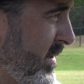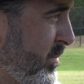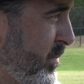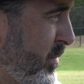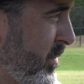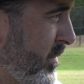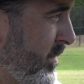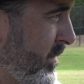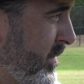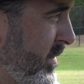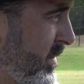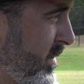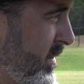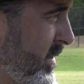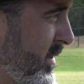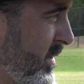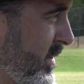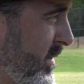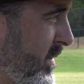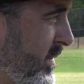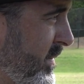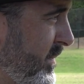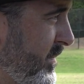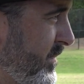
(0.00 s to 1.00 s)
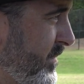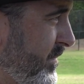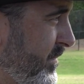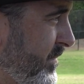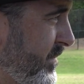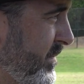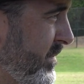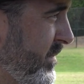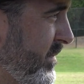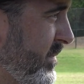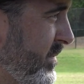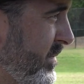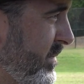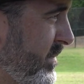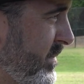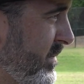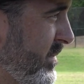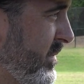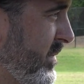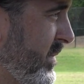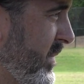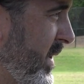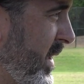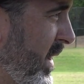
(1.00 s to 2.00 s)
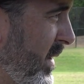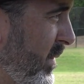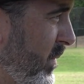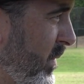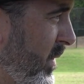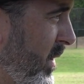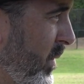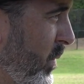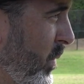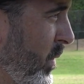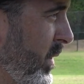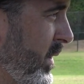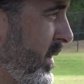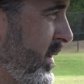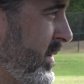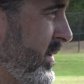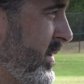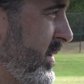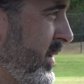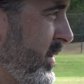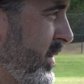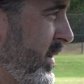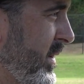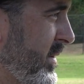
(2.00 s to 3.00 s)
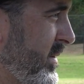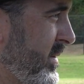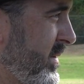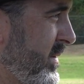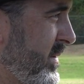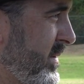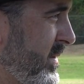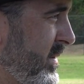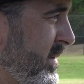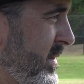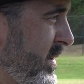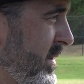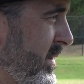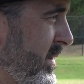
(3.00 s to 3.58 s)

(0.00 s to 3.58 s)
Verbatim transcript: proven to, what our work, you know, has,